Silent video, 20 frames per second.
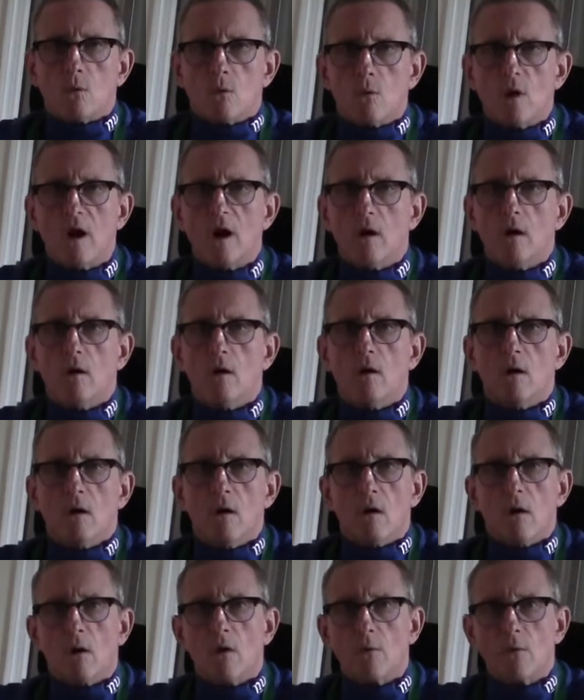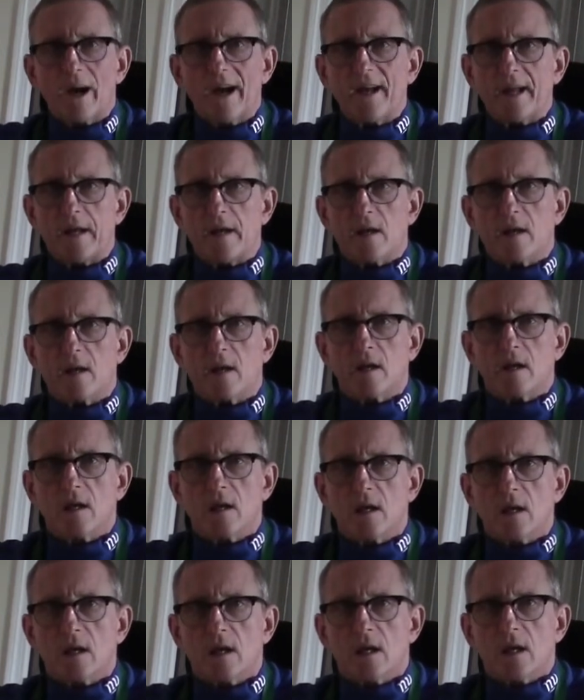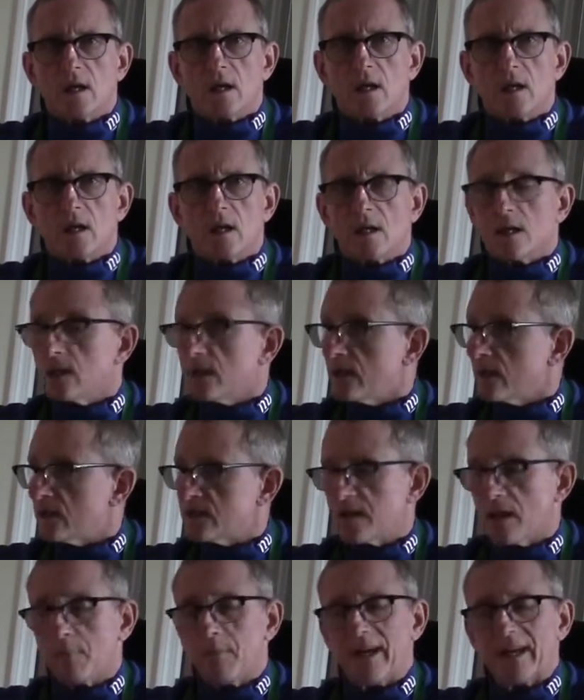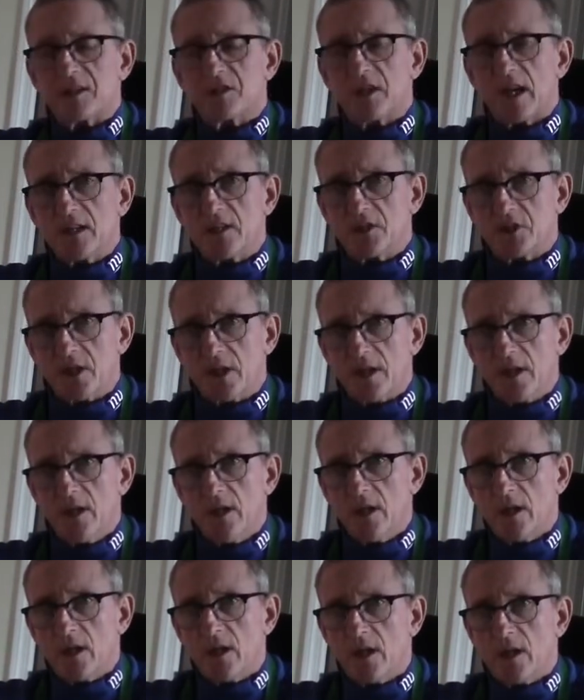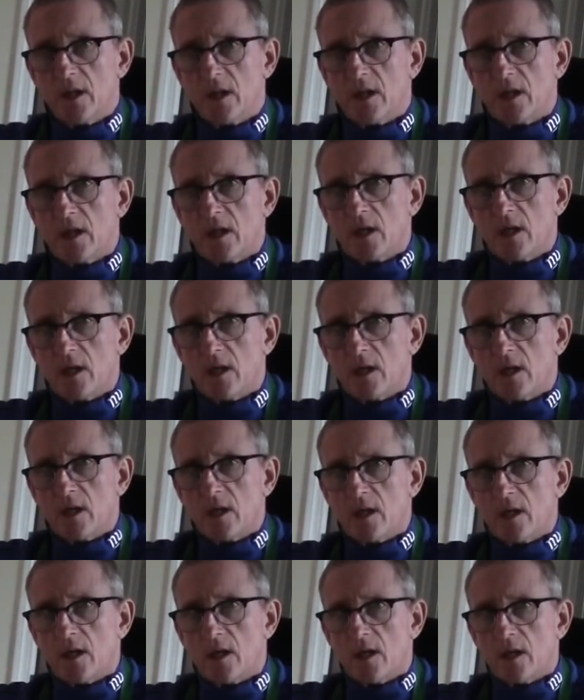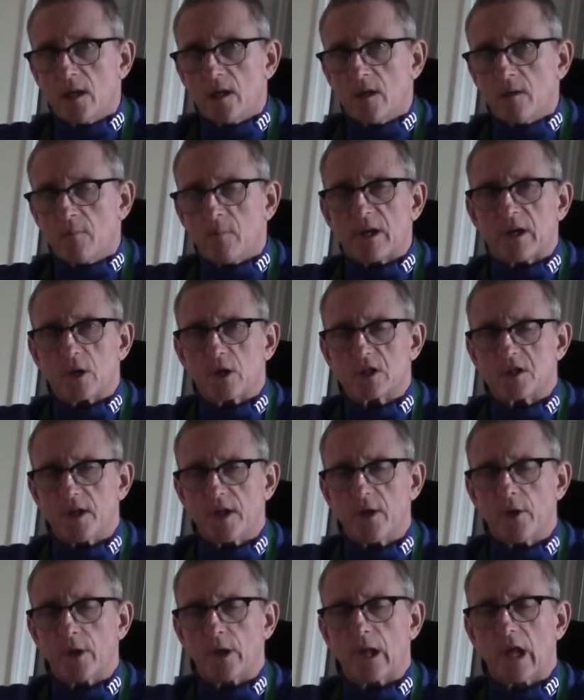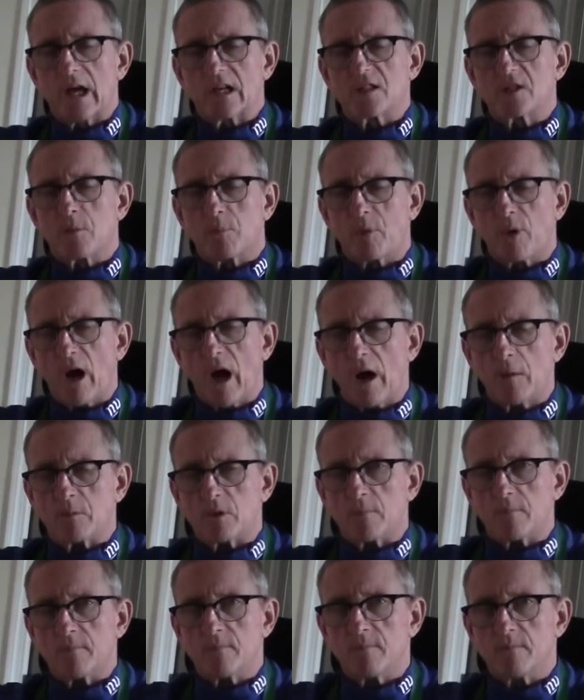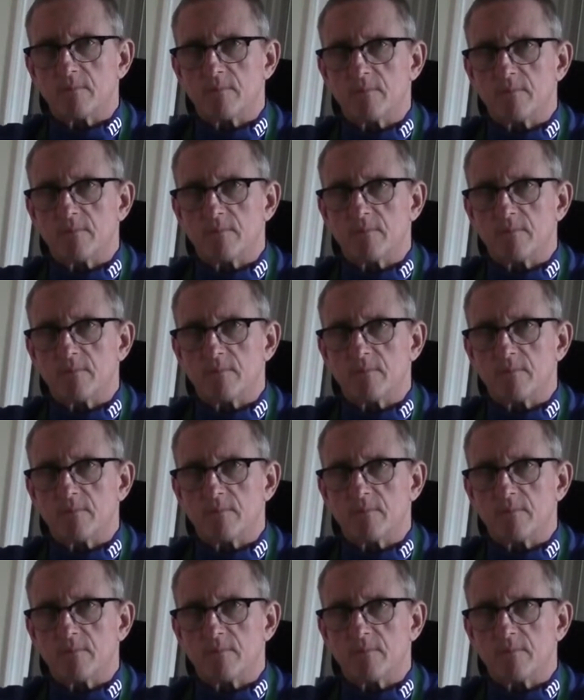Well, alrighty. Does that make sense to you? Because therein lies the problem.